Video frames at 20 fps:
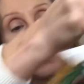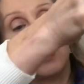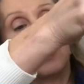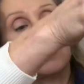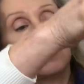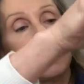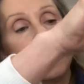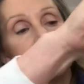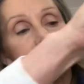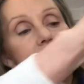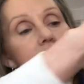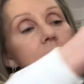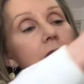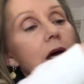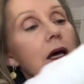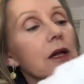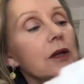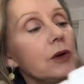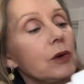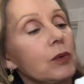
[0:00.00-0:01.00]
a classic
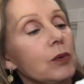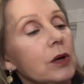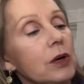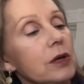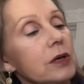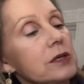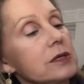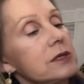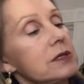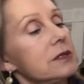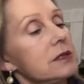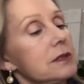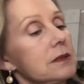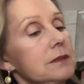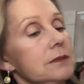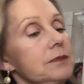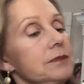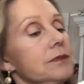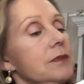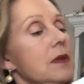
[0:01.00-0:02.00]
color works
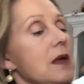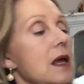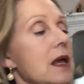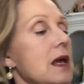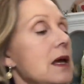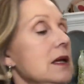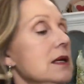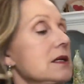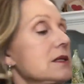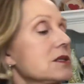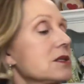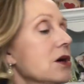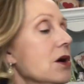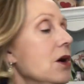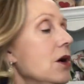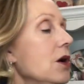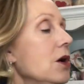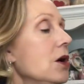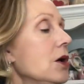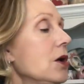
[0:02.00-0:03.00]
and it's
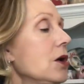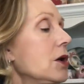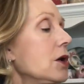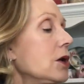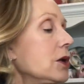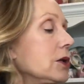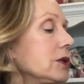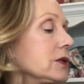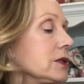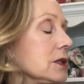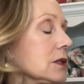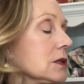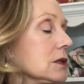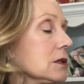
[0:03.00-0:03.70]
called,